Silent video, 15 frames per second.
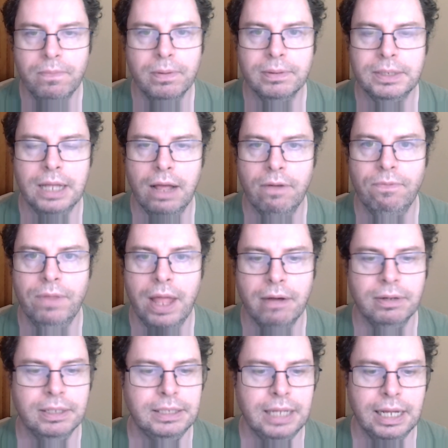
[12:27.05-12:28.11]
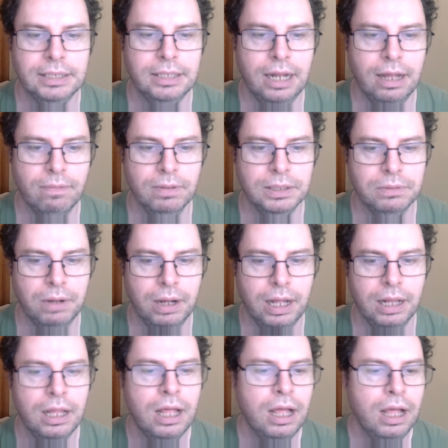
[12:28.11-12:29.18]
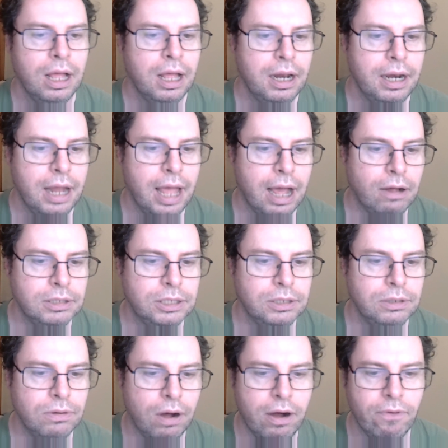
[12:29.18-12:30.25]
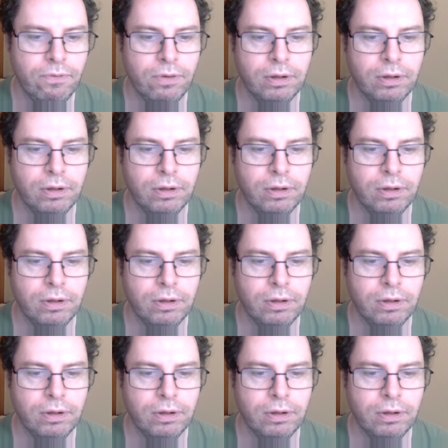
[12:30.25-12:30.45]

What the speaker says: proving himself now at test level as well. On to